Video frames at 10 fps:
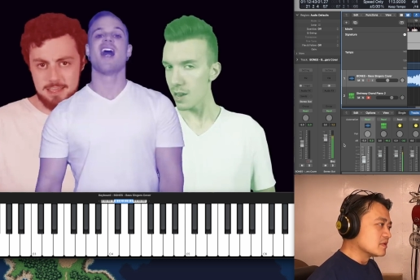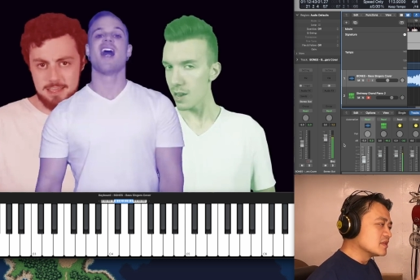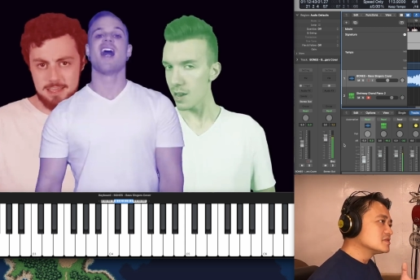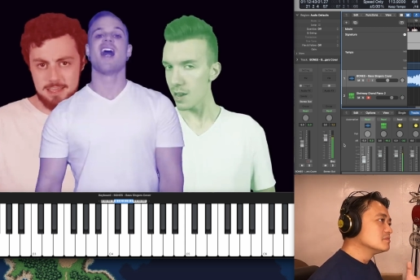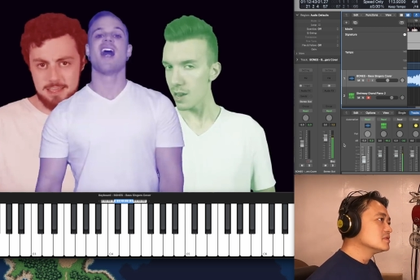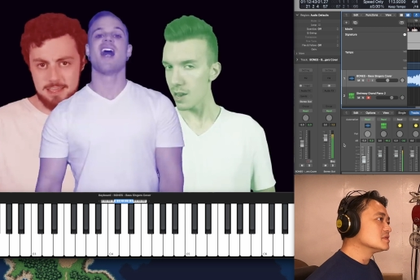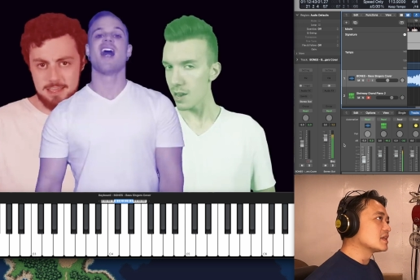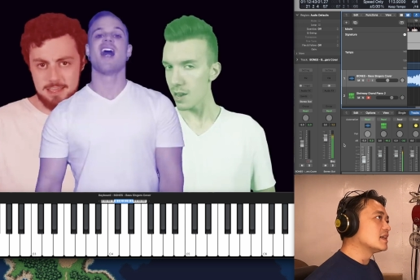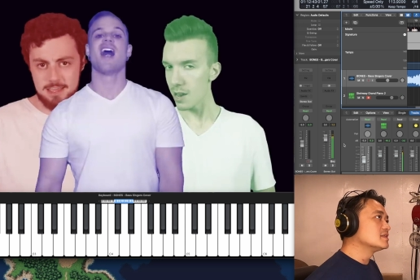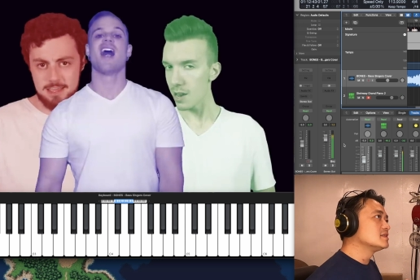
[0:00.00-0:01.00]
Speaker 1: And this music,
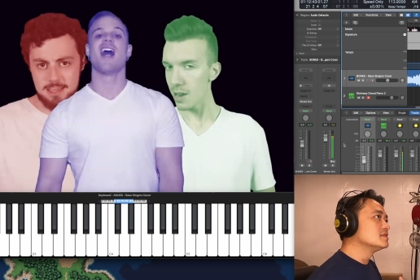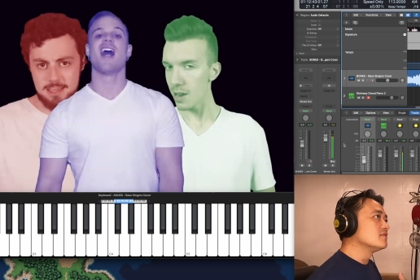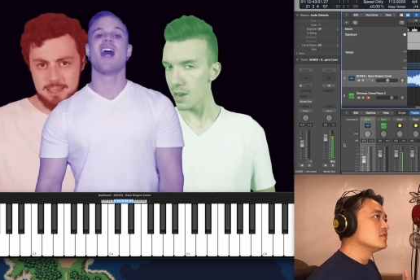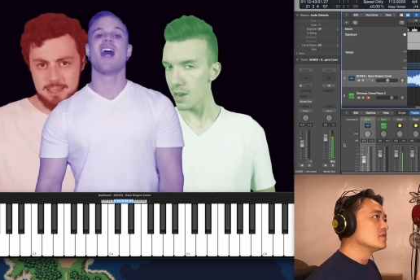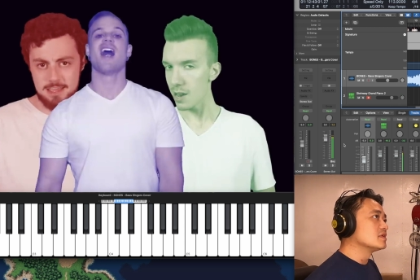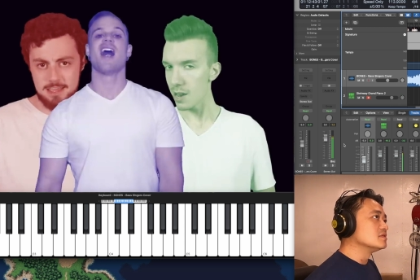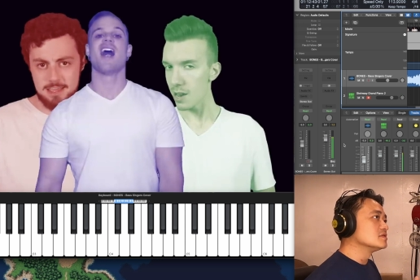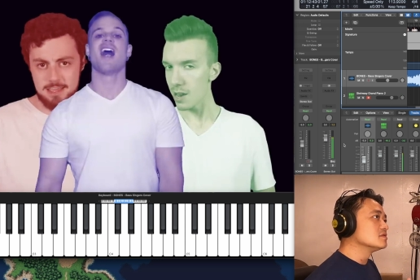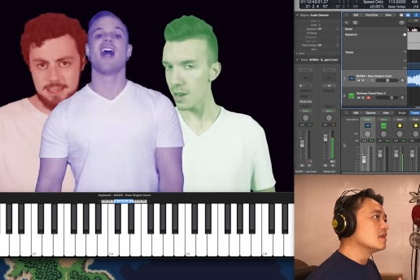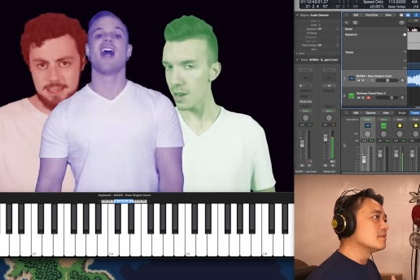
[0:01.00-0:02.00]
I tend to feel it in
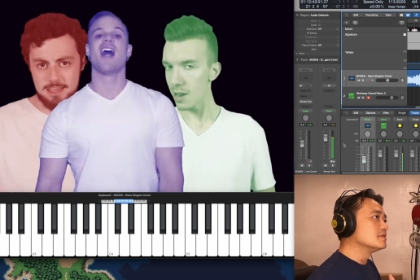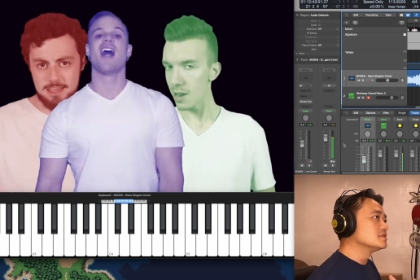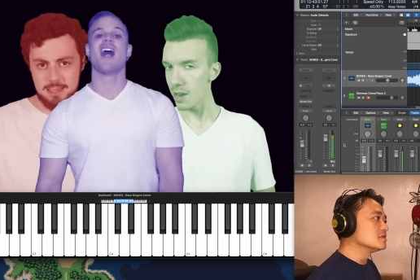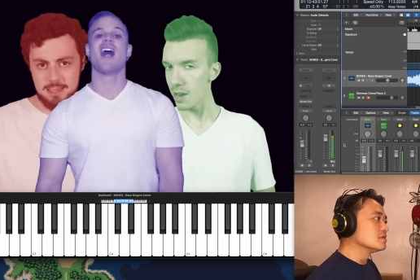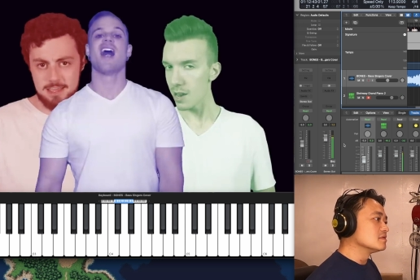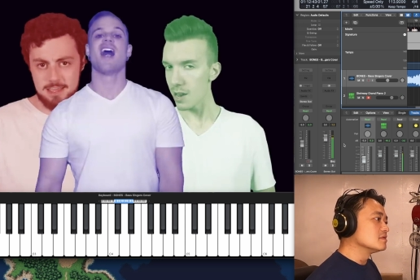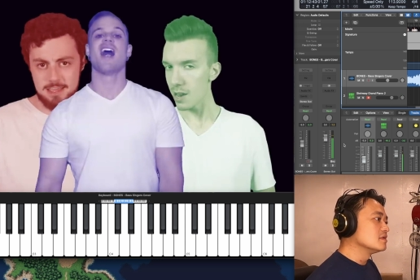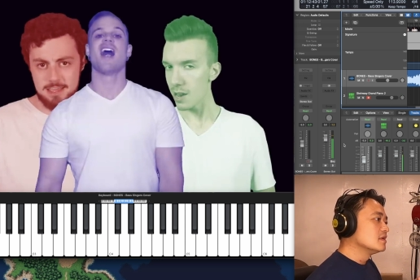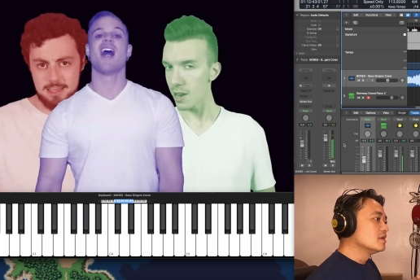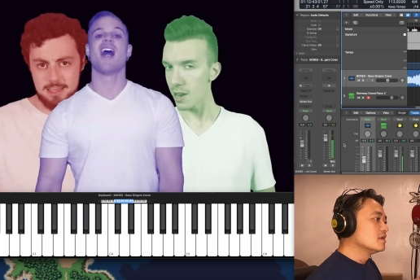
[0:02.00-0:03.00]
2 up until
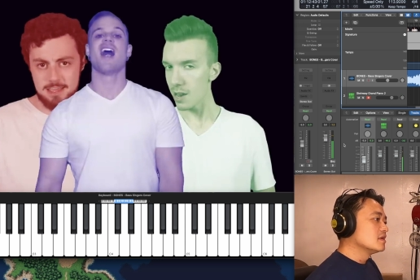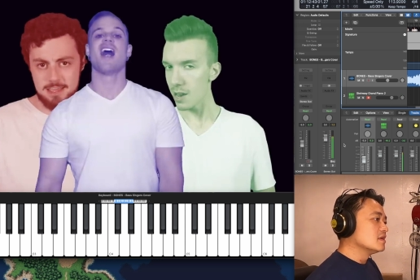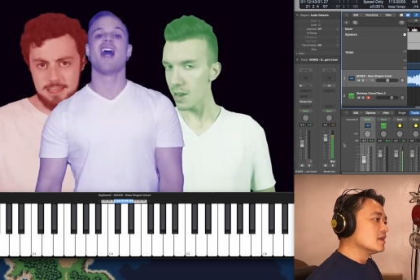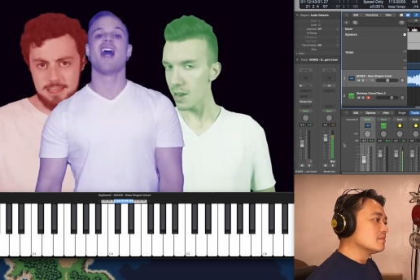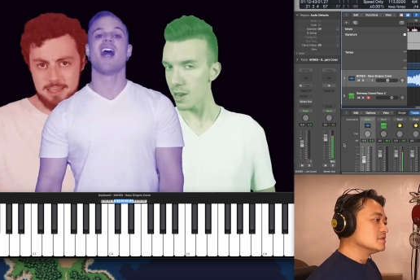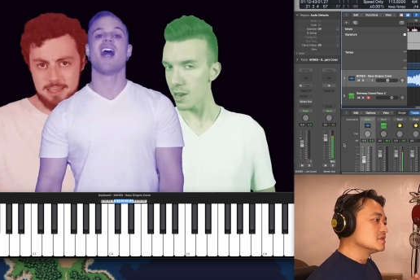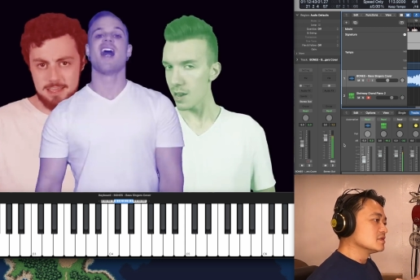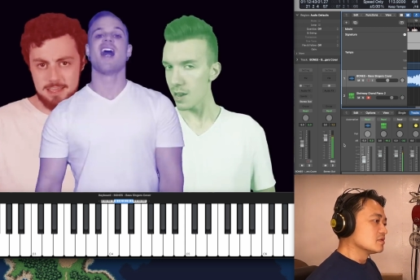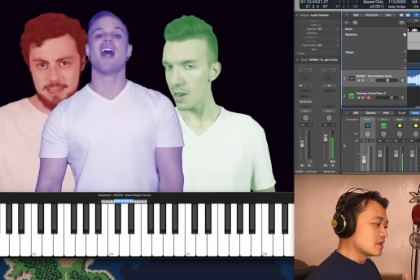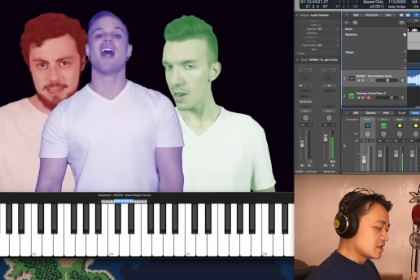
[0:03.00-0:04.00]

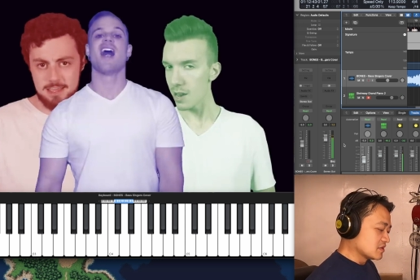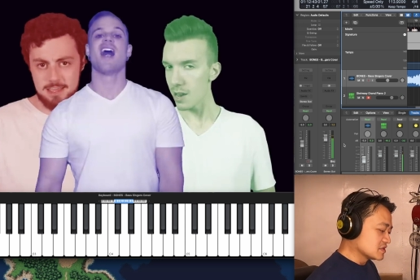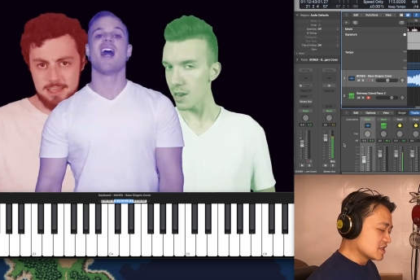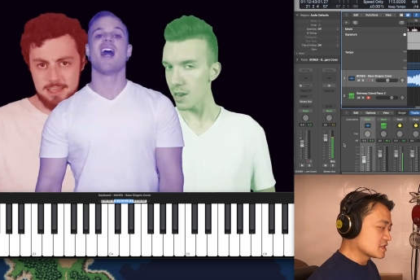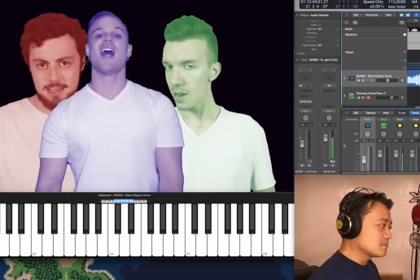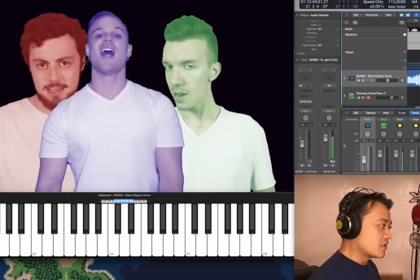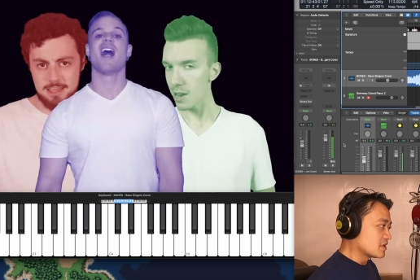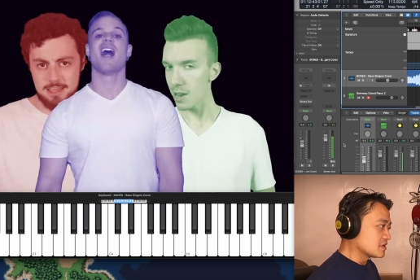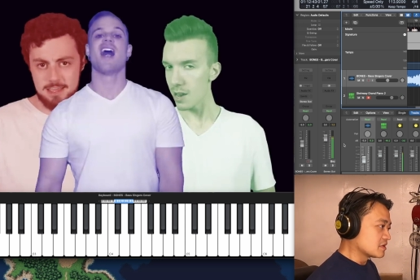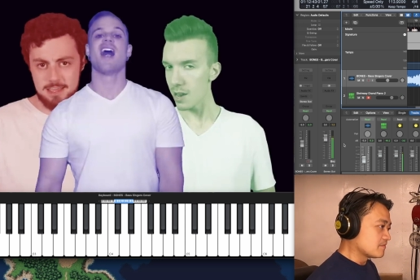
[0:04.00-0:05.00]
this next part
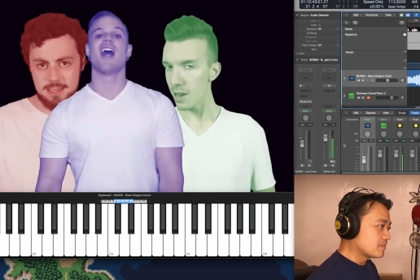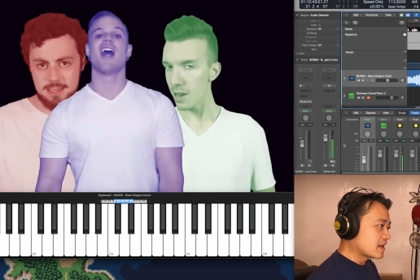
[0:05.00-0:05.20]
here.